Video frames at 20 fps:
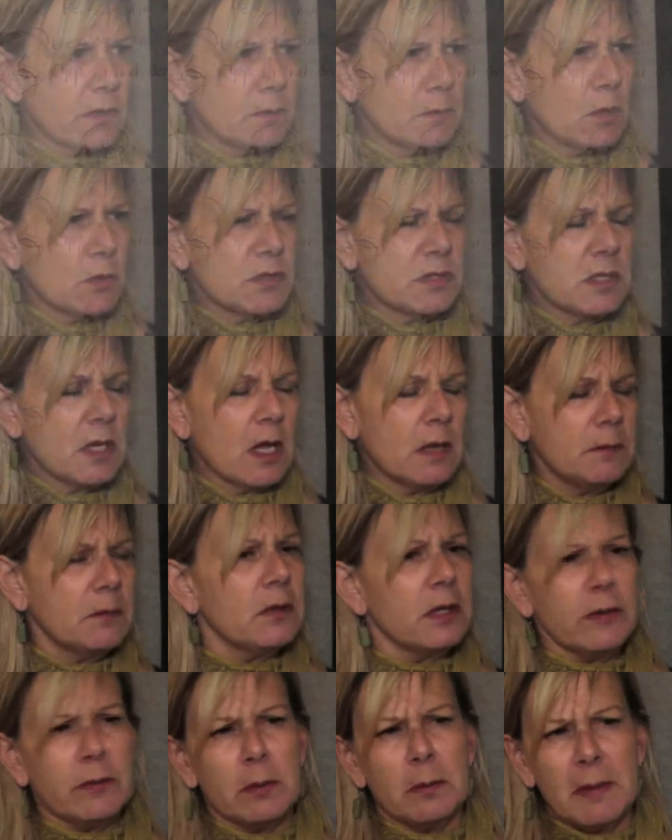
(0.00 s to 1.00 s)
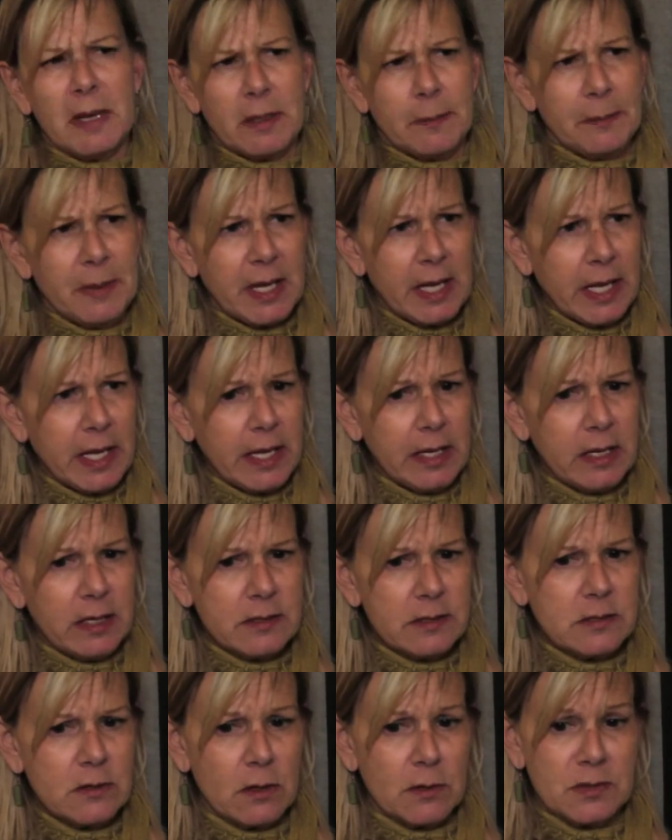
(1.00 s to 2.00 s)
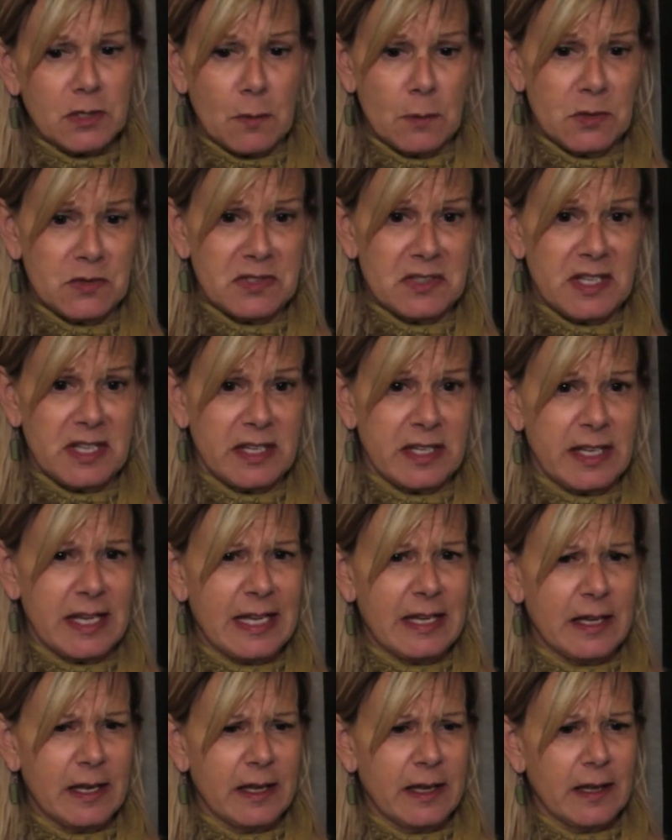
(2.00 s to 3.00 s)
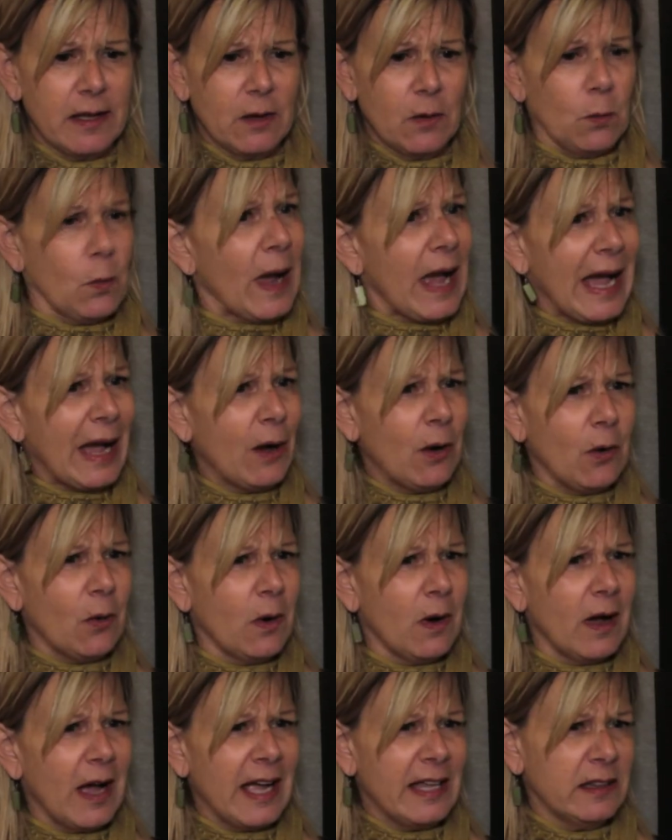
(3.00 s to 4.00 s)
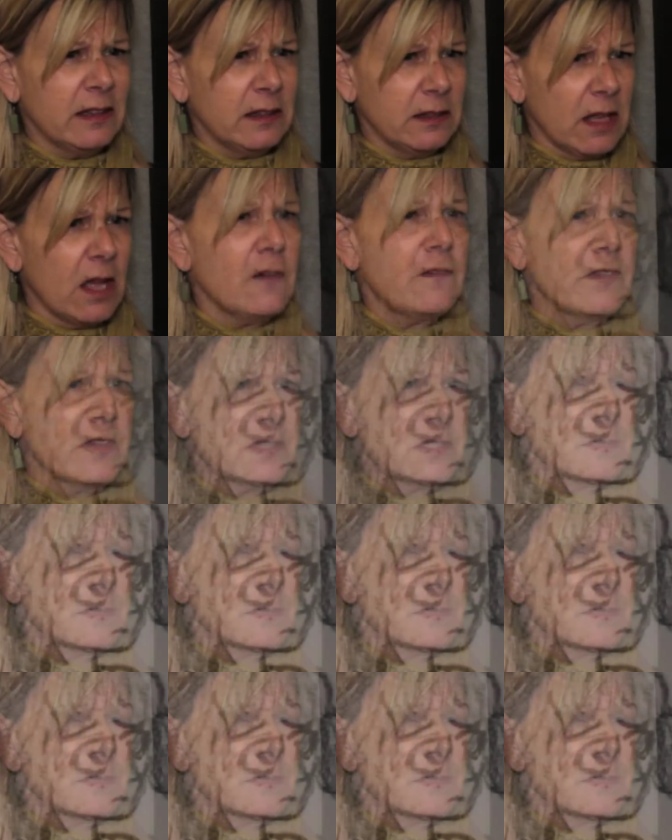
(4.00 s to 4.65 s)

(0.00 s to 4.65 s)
most unbelievable amount of pain. And so I was almost thinking, wow, I love this